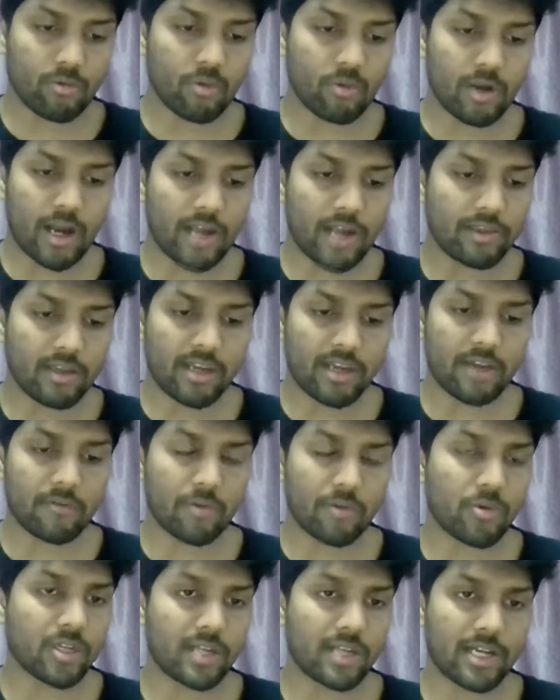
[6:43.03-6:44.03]
I think
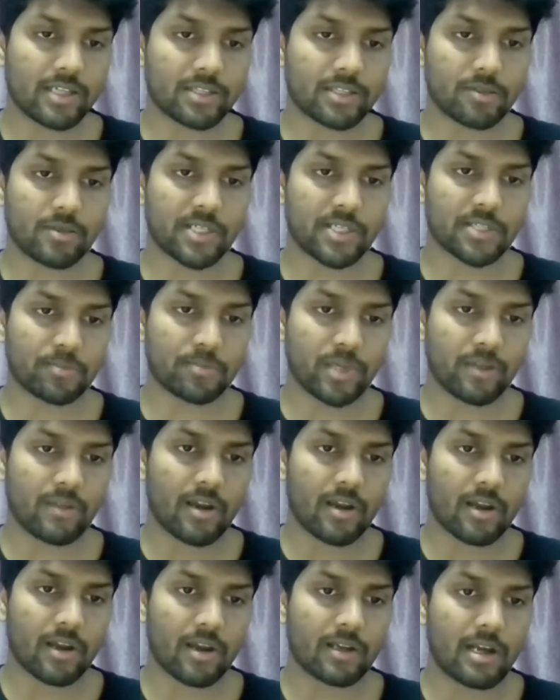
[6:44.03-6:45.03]
everyone has to respect
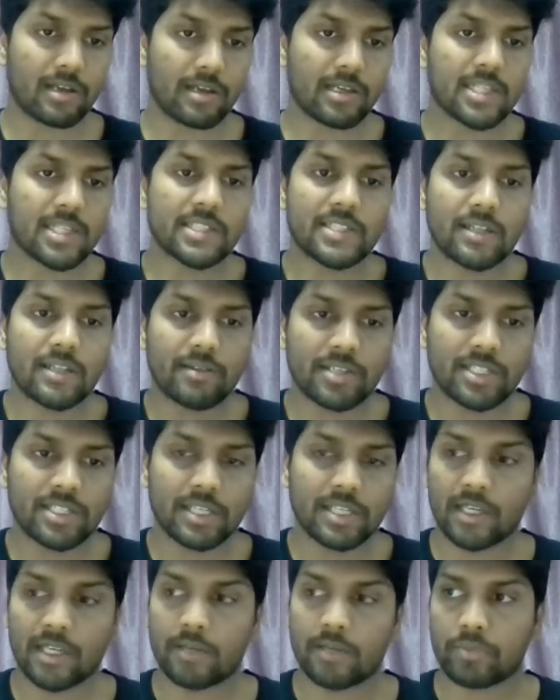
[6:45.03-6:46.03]
that, unless there is
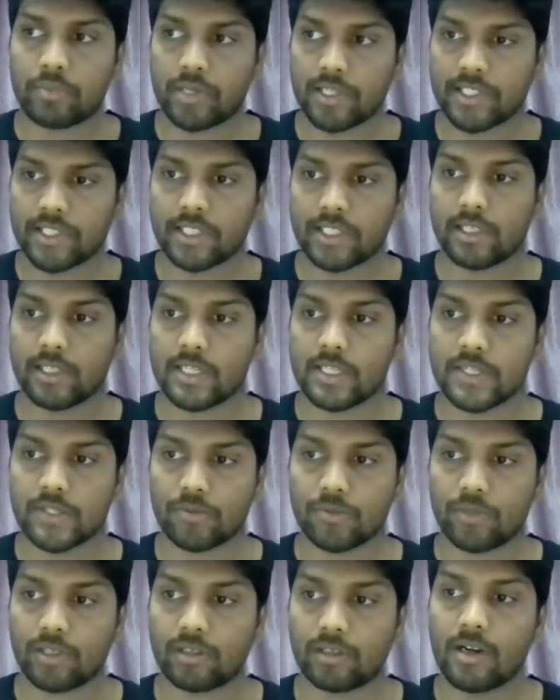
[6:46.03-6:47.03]
a precedence
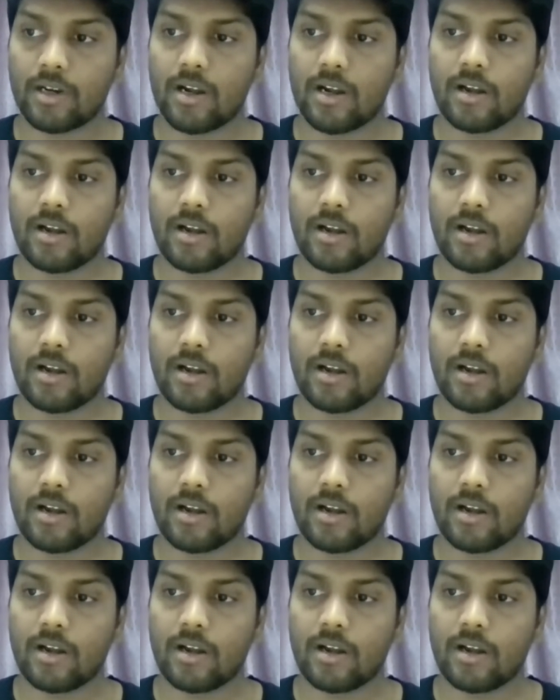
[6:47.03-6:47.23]
where